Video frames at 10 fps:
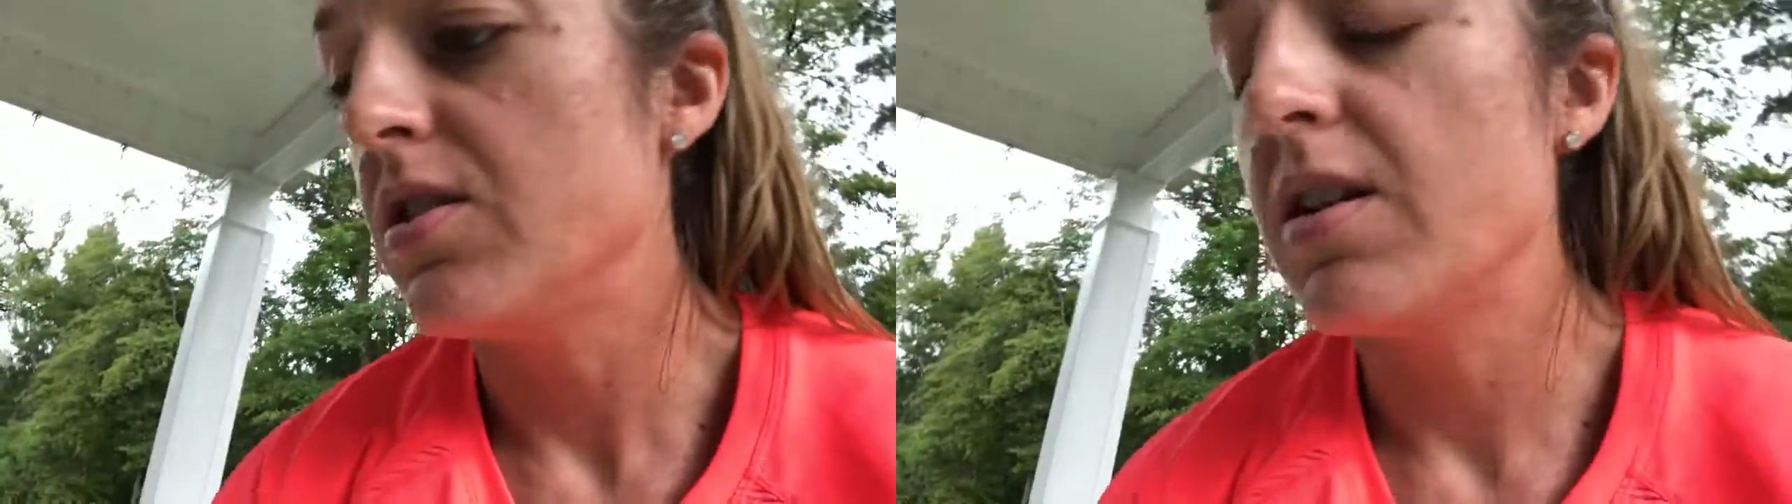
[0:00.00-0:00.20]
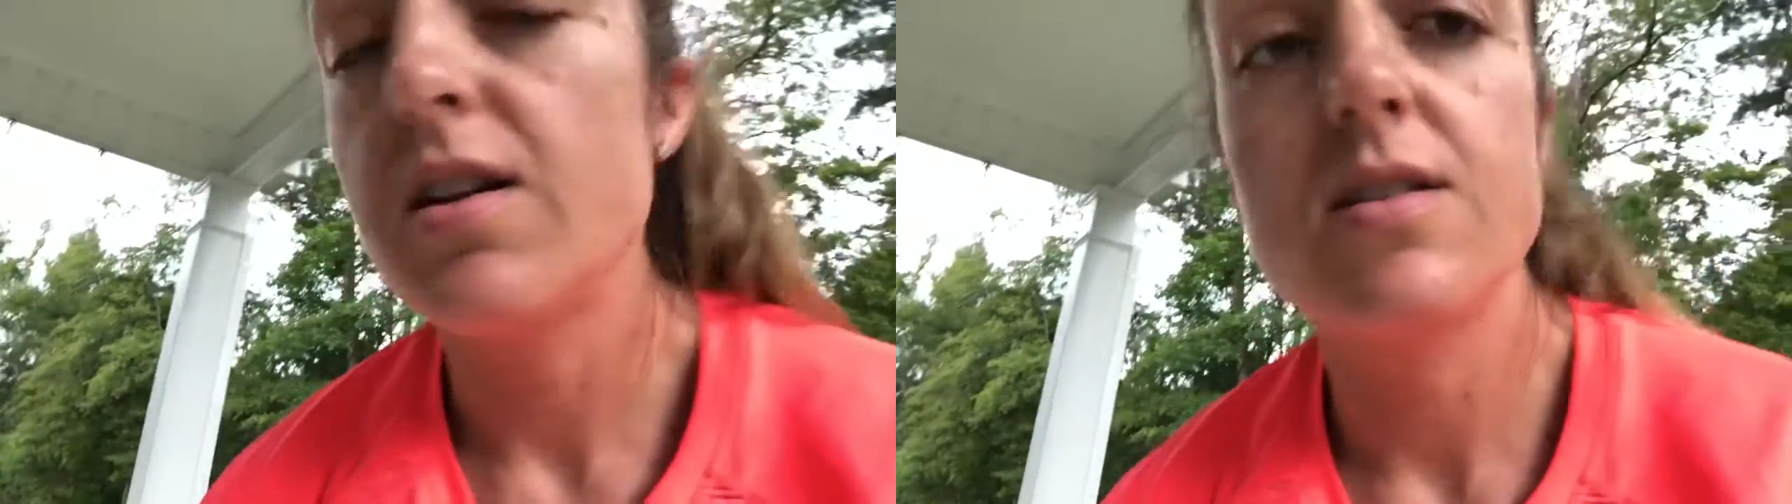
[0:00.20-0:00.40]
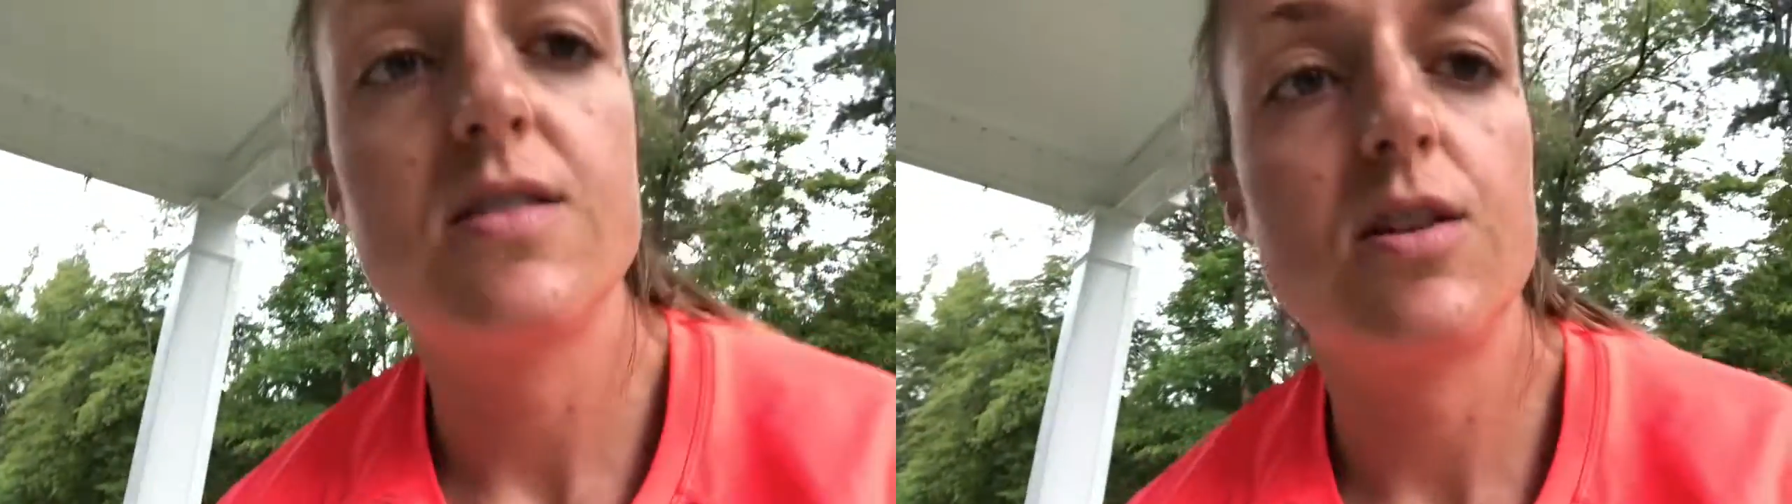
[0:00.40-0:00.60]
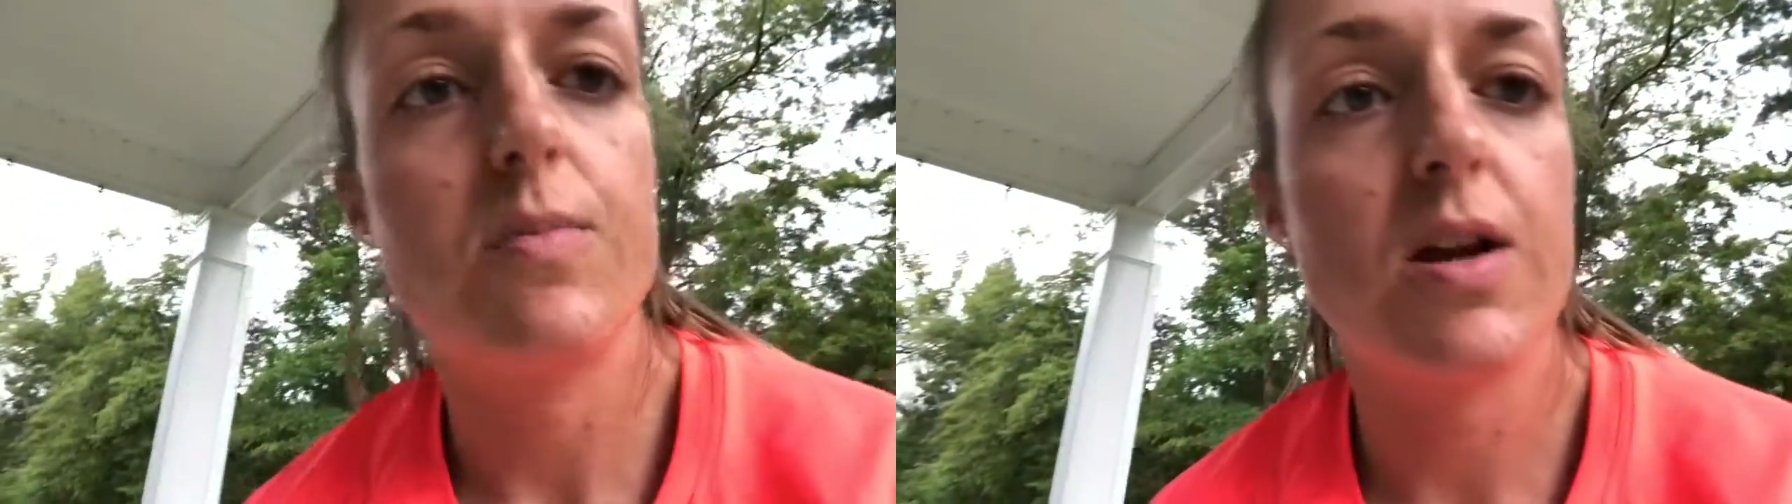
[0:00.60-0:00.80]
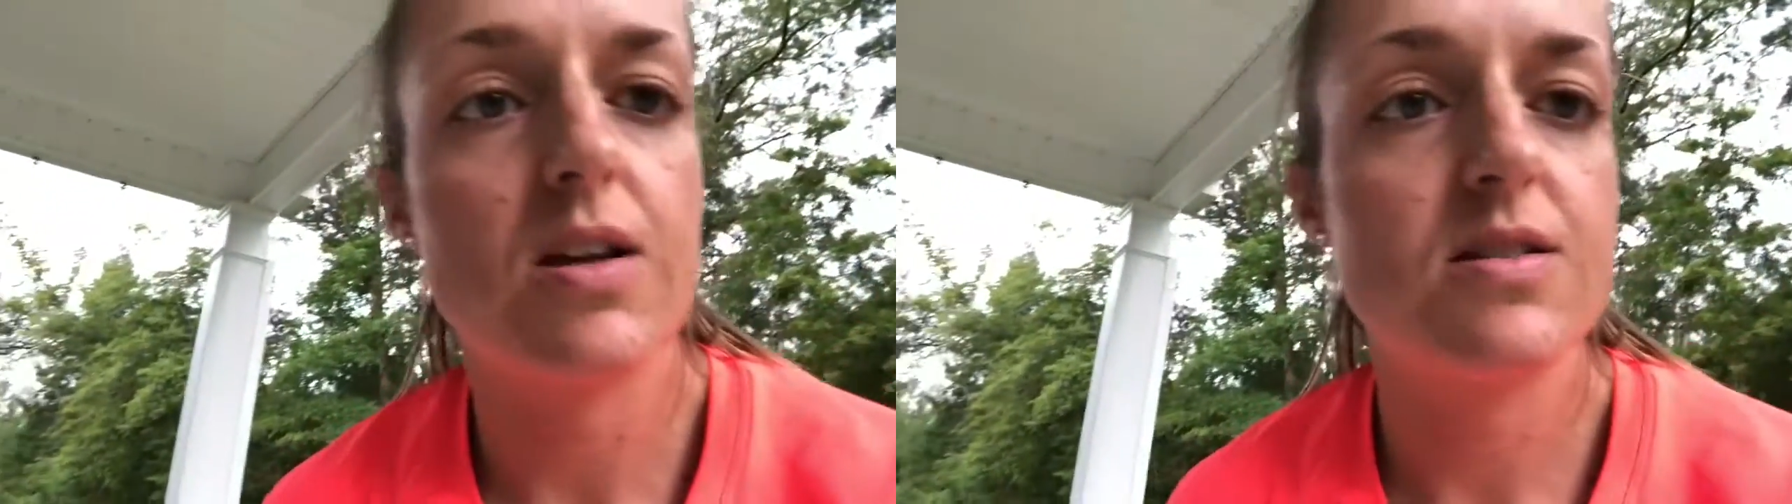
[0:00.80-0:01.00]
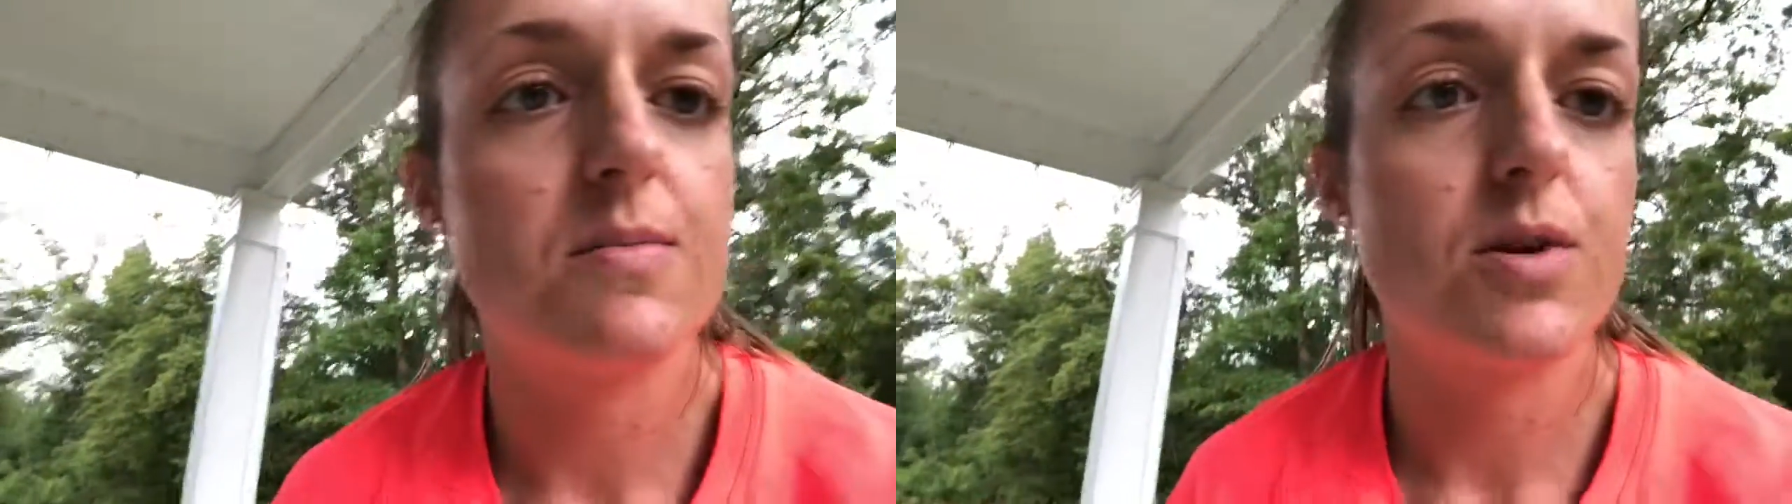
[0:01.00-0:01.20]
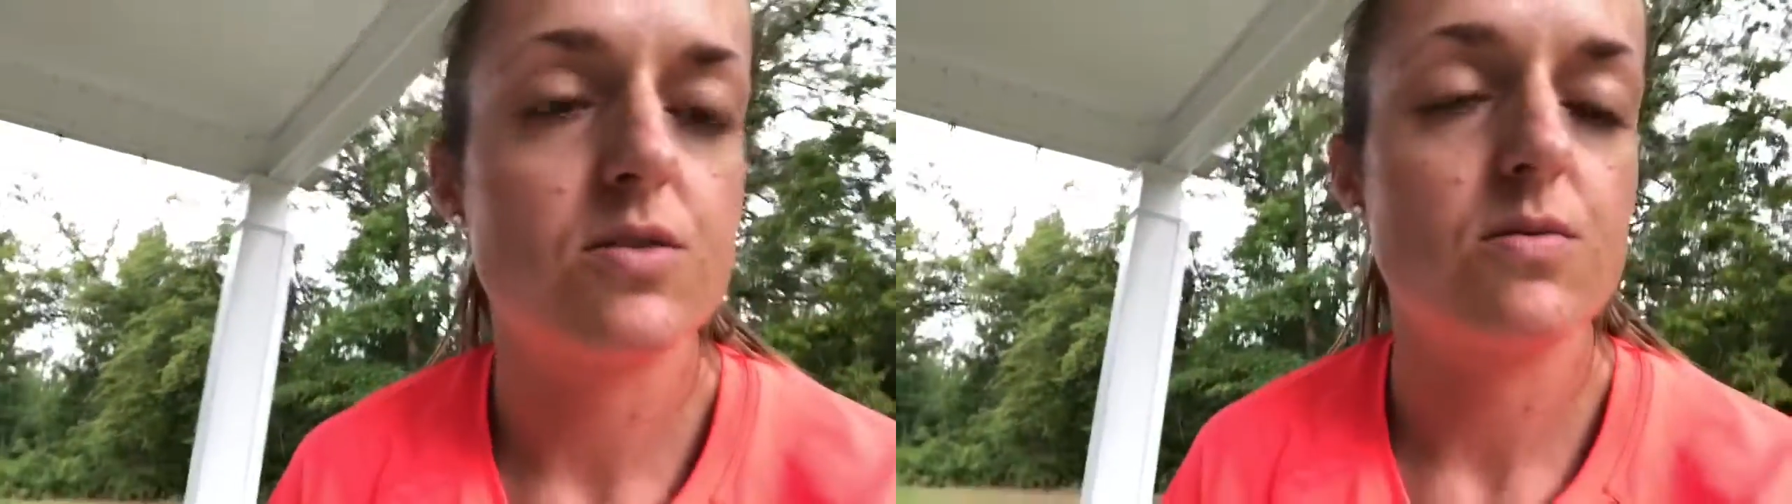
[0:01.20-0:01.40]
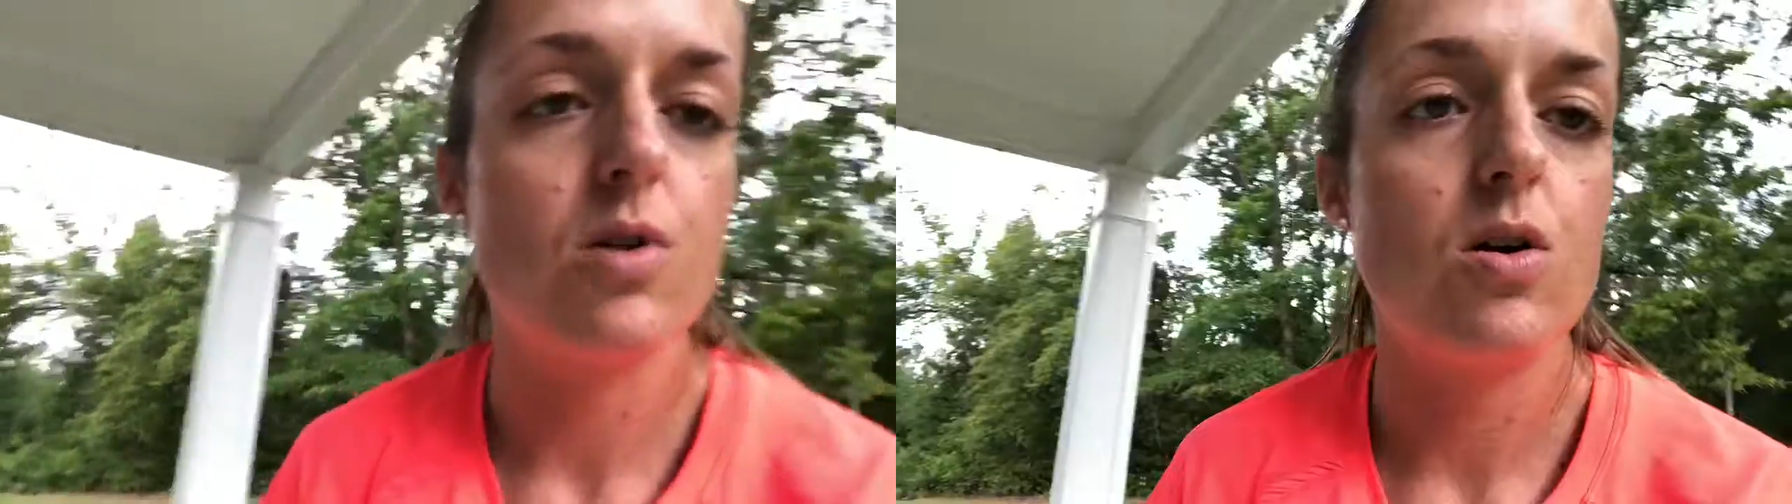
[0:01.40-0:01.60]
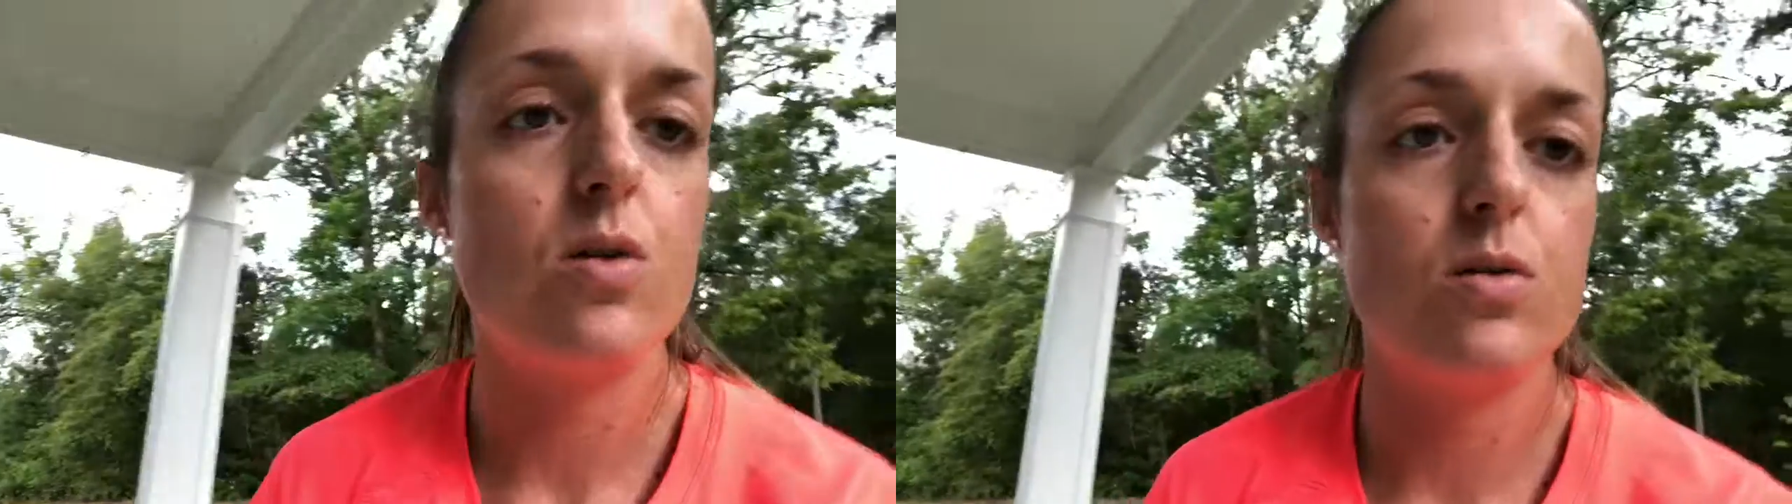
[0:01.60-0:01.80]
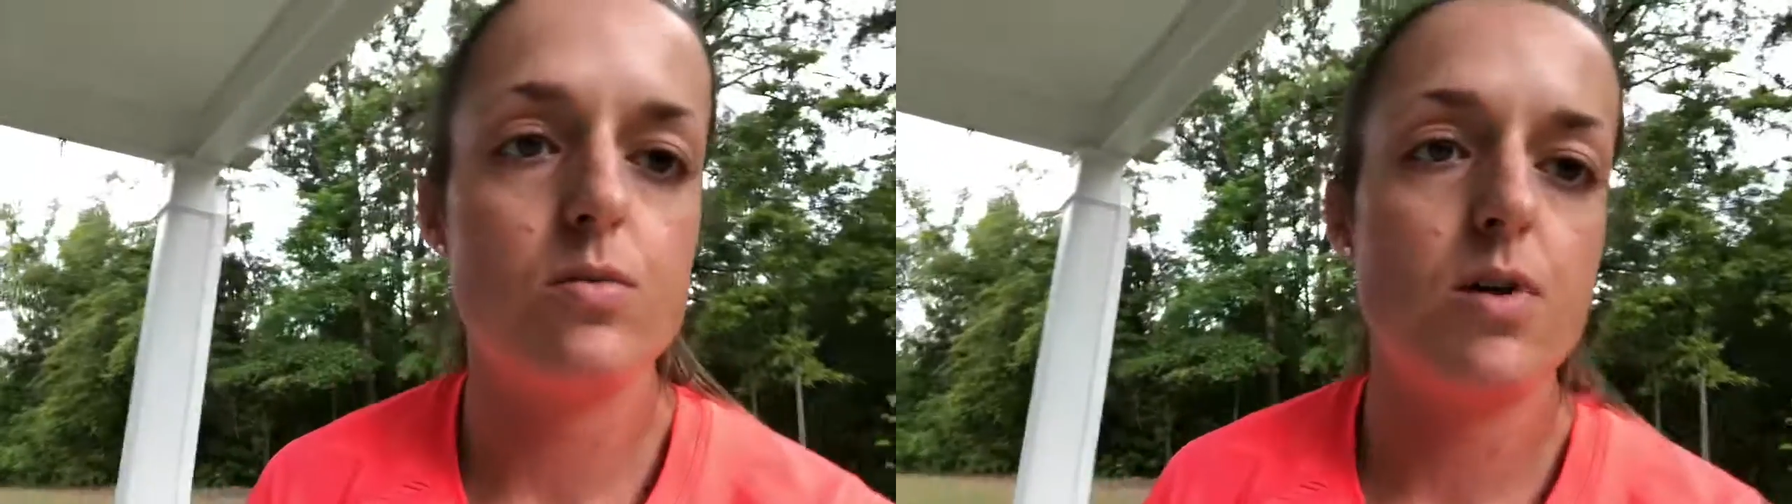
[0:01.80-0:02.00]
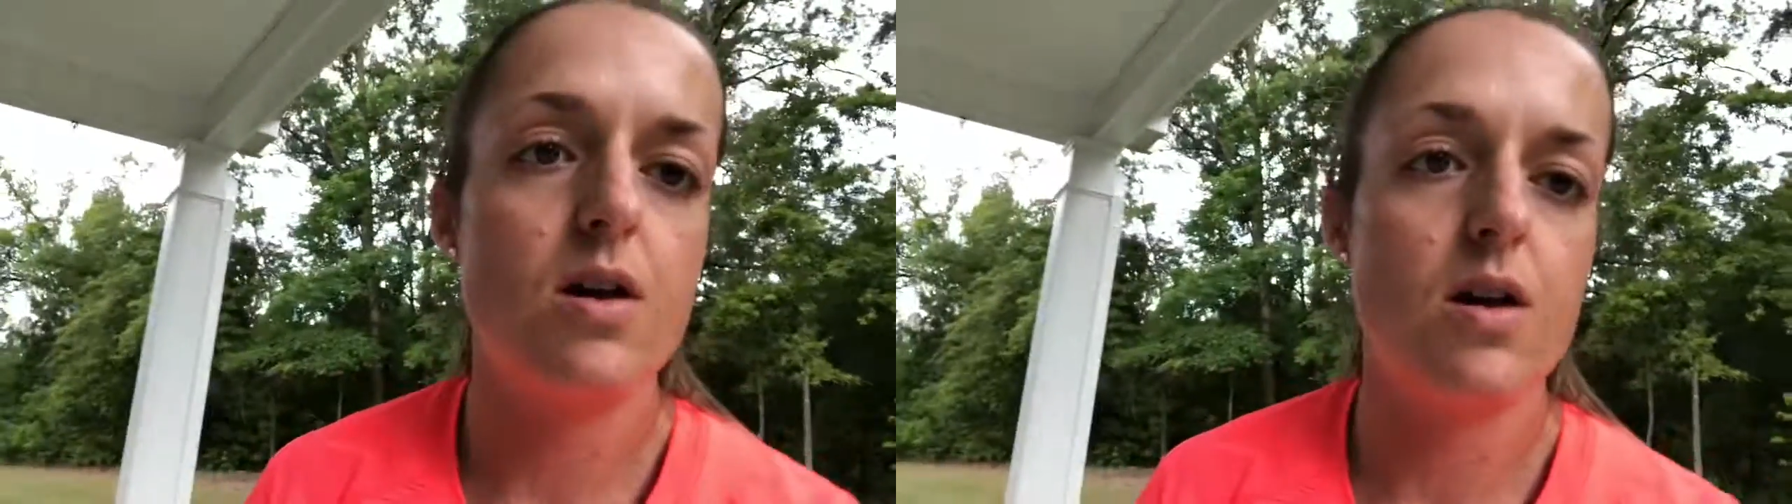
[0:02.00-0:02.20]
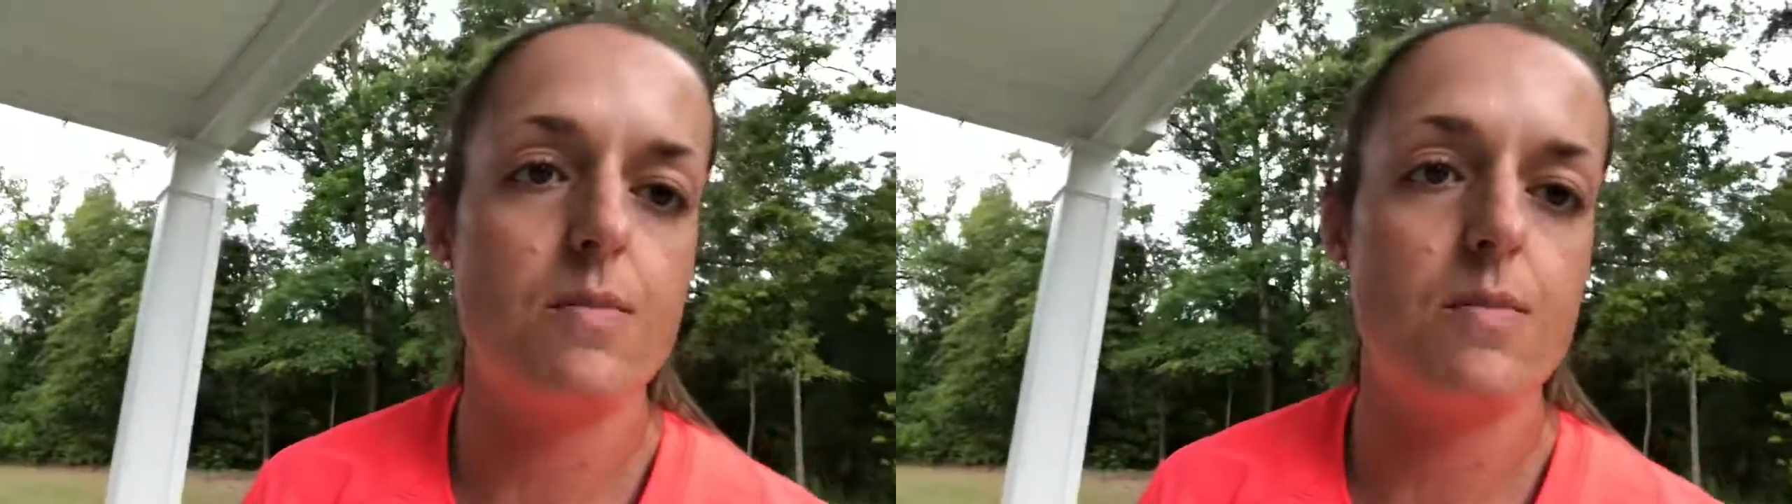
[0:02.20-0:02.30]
You could consider bringing some books from home